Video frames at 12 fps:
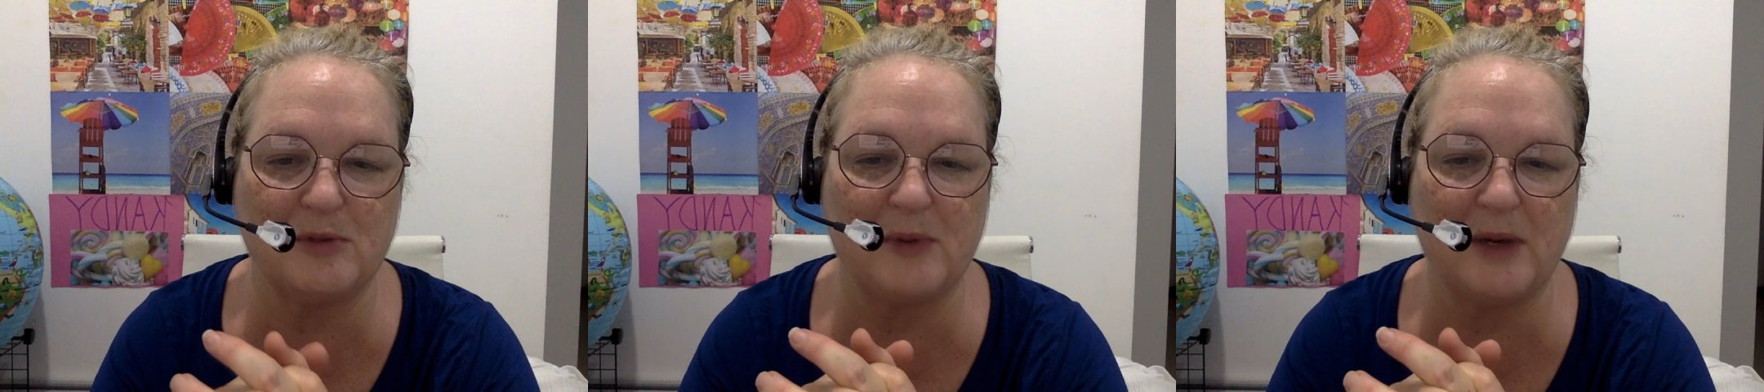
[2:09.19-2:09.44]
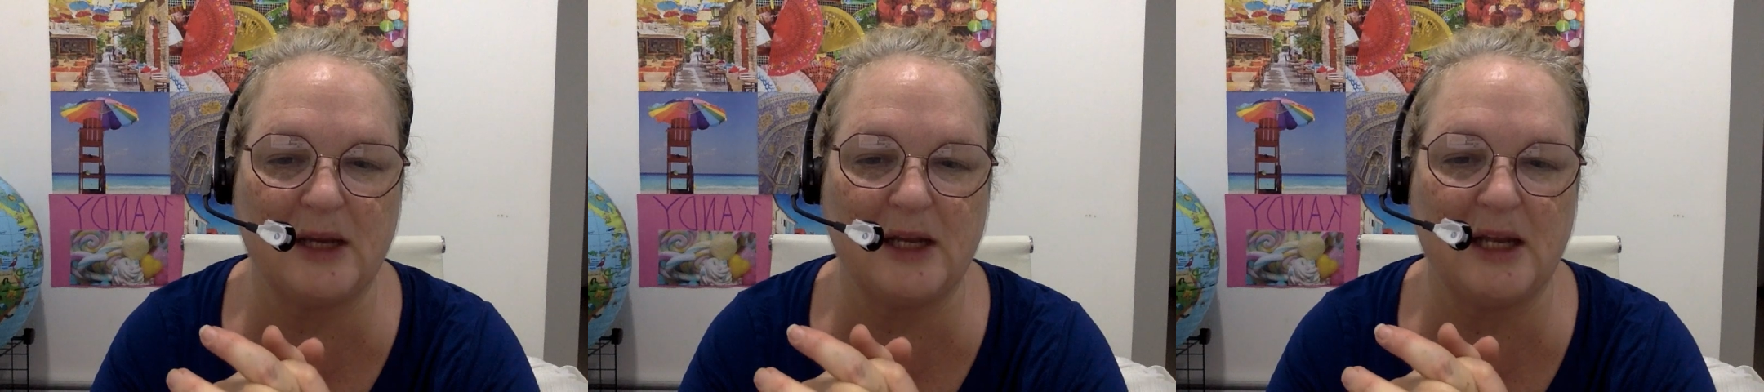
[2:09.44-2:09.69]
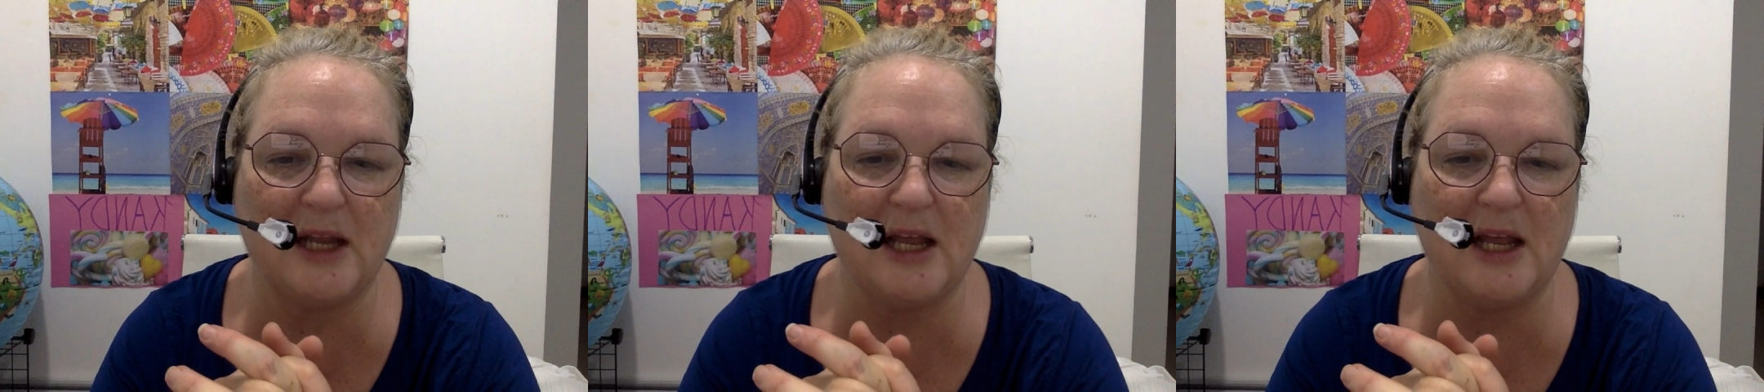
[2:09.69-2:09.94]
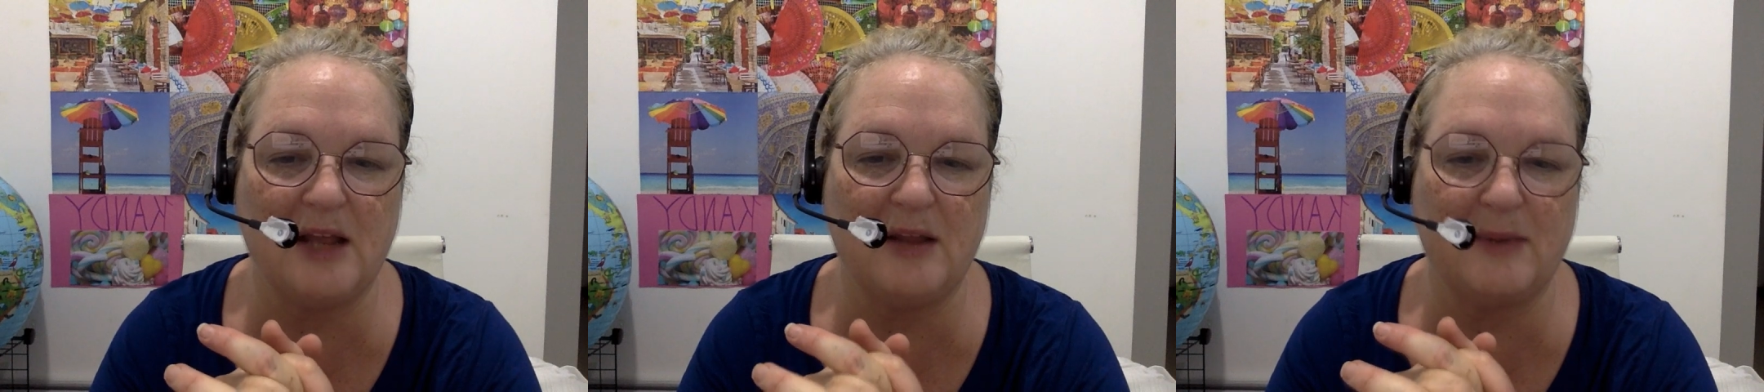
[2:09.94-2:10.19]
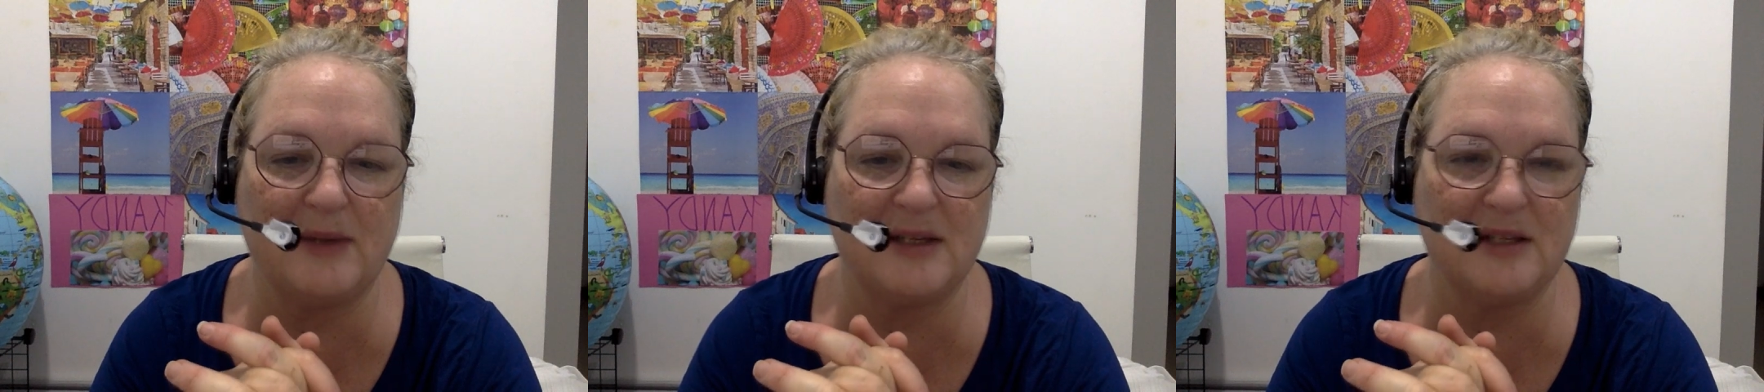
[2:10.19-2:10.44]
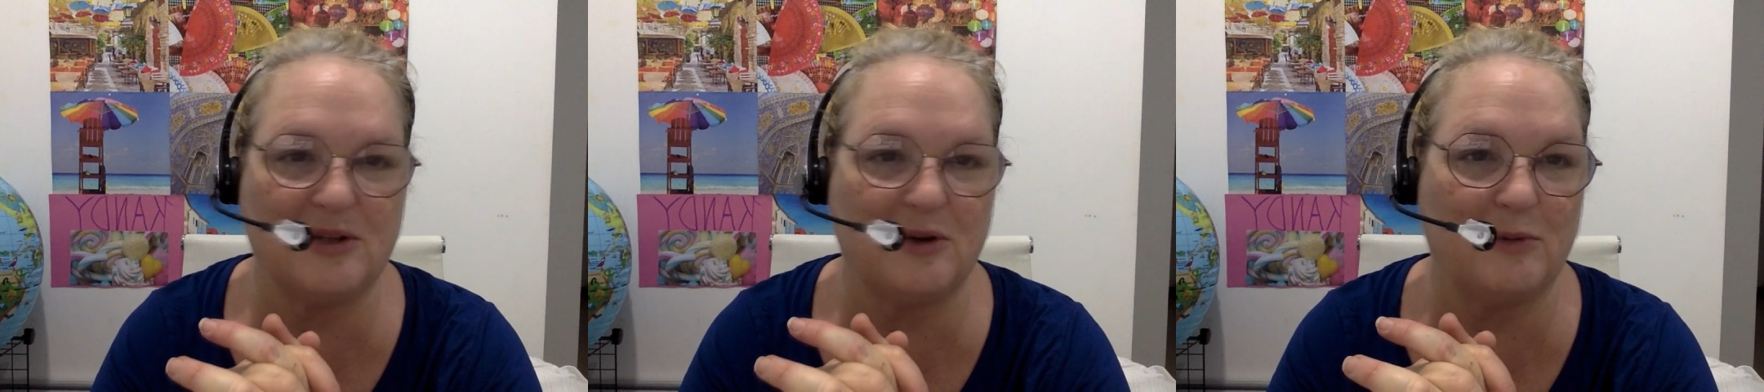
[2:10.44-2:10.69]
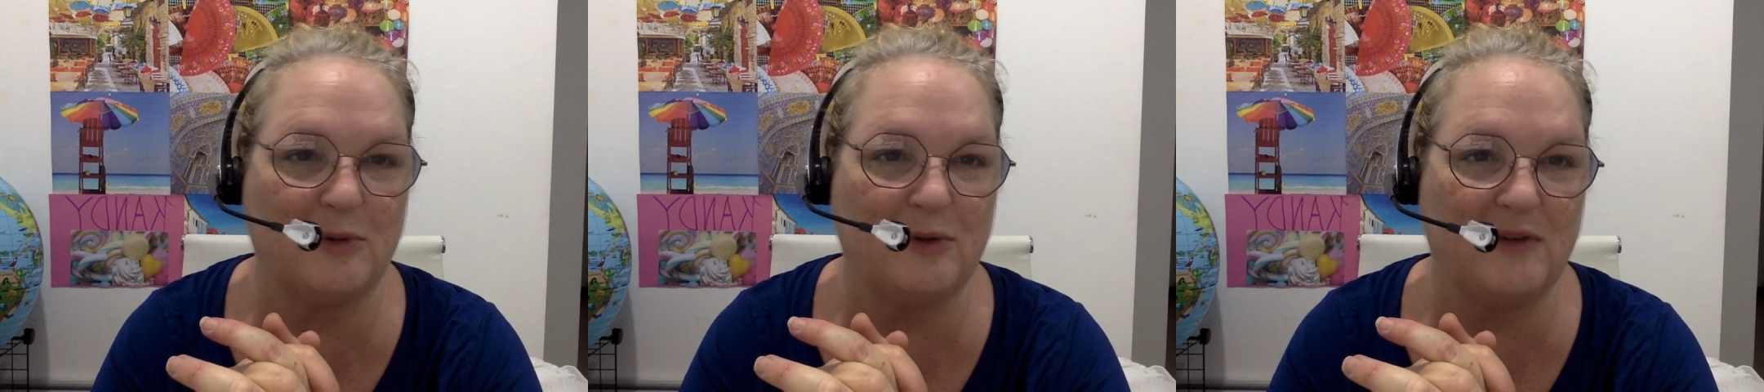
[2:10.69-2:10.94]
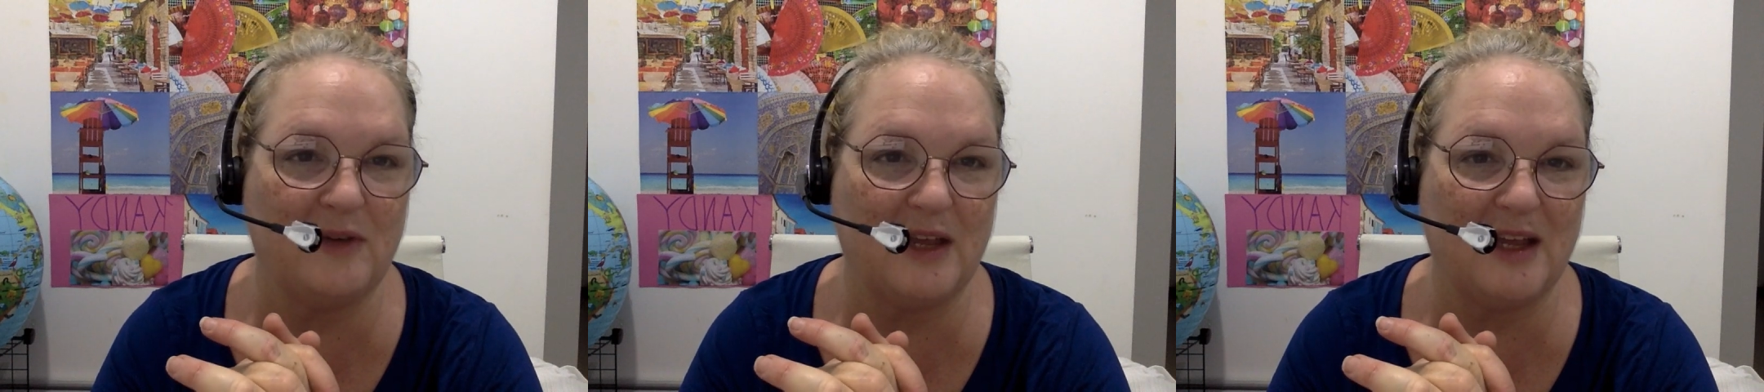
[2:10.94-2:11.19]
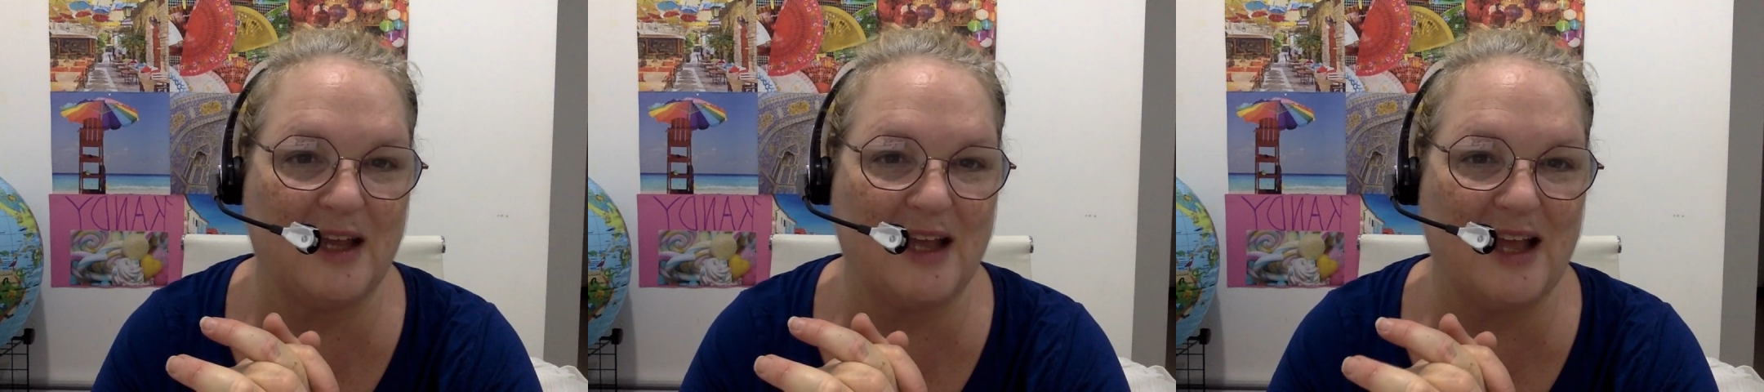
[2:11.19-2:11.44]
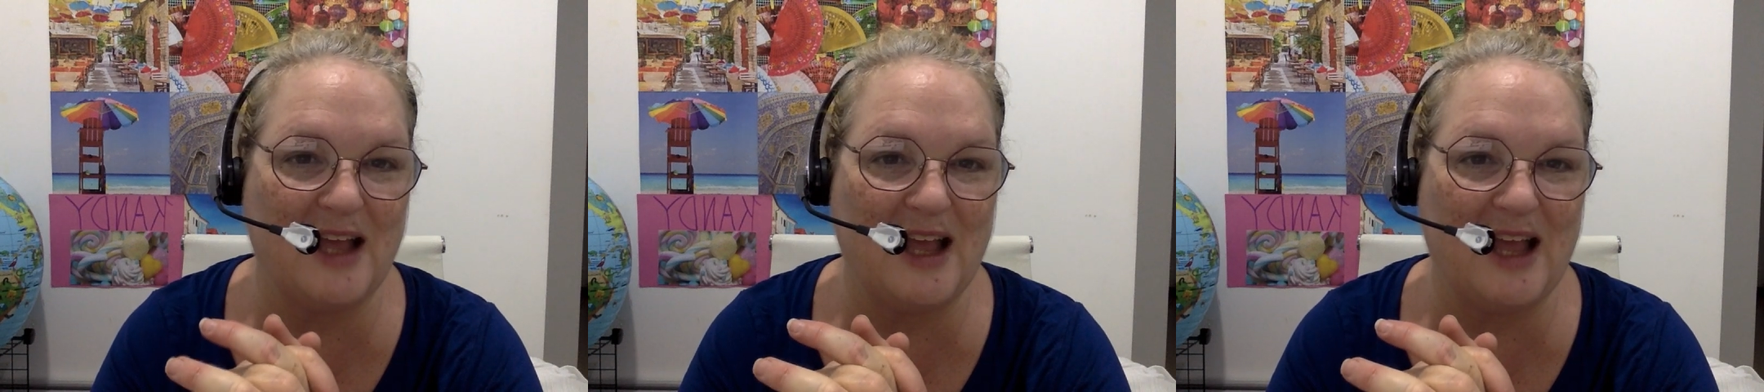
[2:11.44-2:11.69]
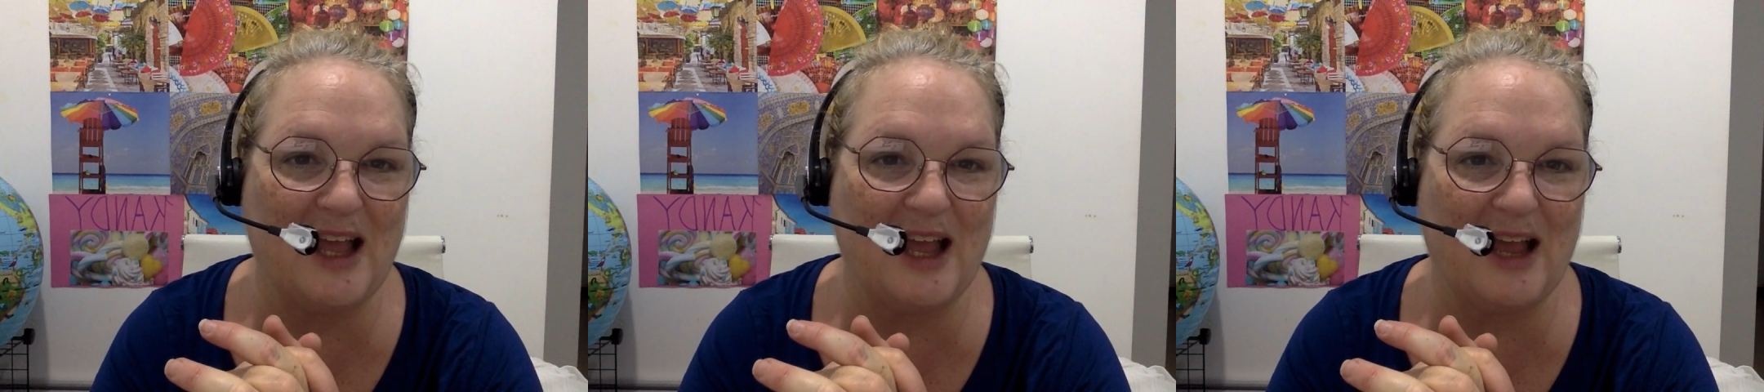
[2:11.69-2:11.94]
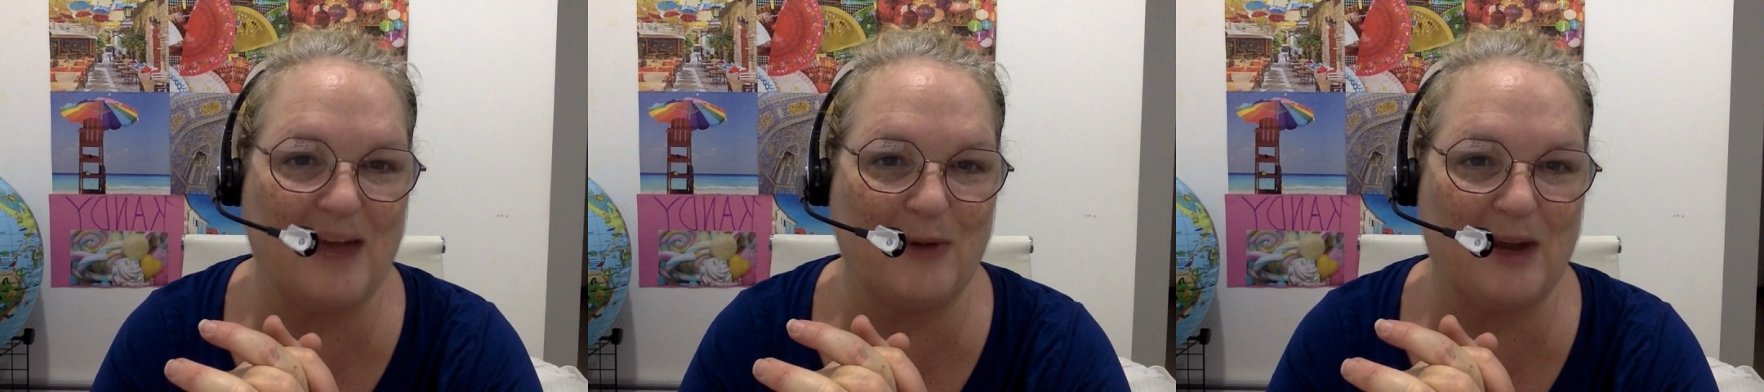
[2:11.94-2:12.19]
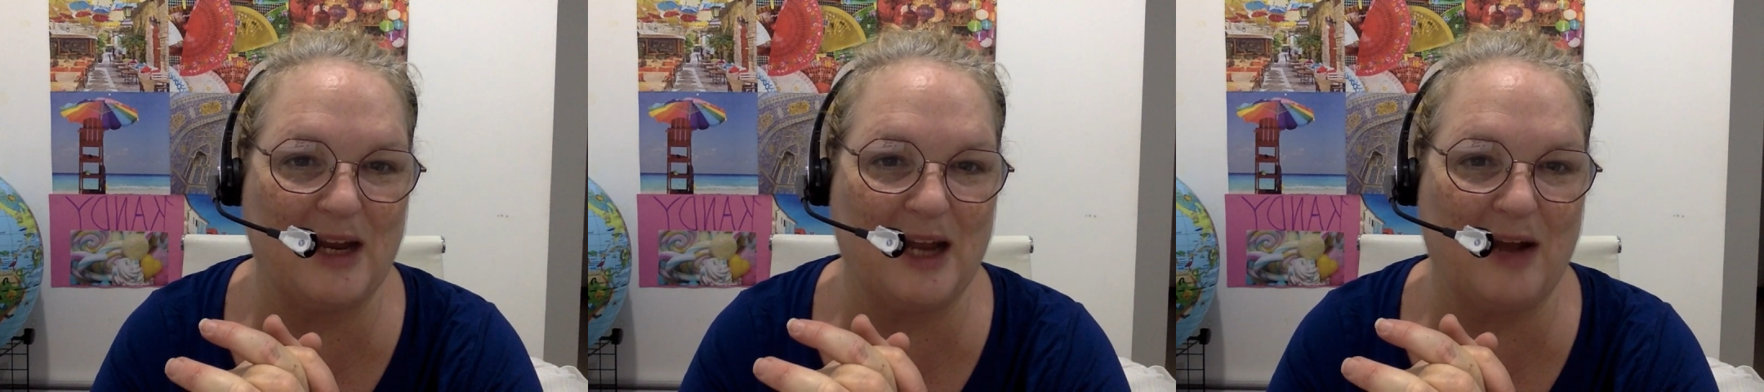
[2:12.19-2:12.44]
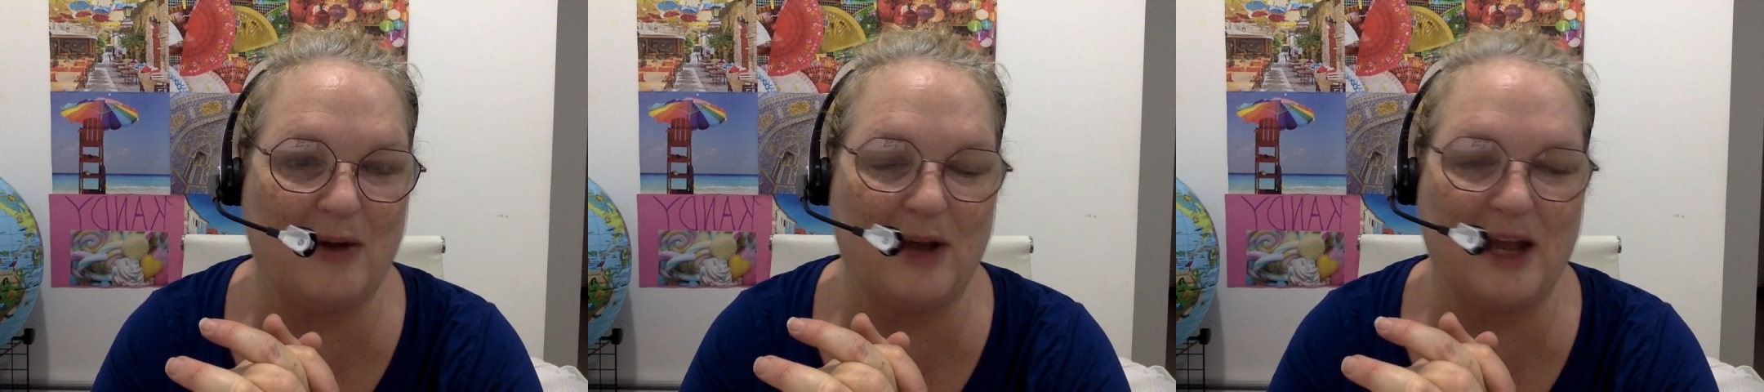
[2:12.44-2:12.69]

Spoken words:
but the buses aren't moving right now.